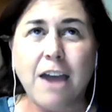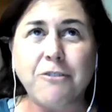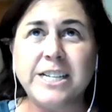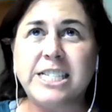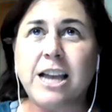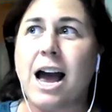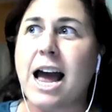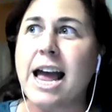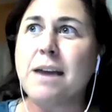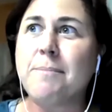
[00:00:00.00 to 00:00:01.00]
Every
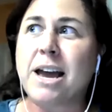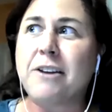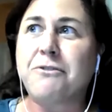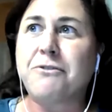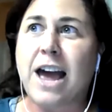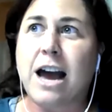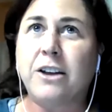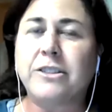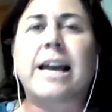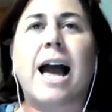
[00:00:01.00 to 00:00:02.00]
time I found,
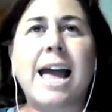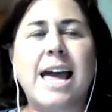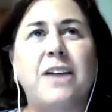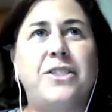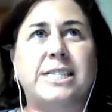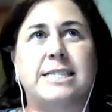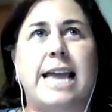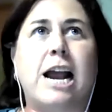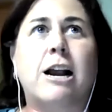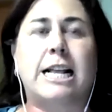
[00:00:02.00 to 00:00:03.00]
like I had this
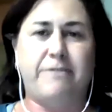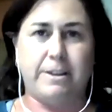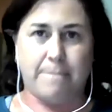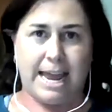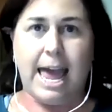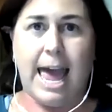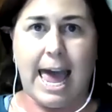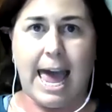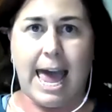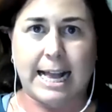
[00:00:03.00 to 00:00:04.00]
narrative in my
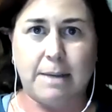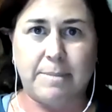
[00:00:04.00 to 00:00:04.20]
head.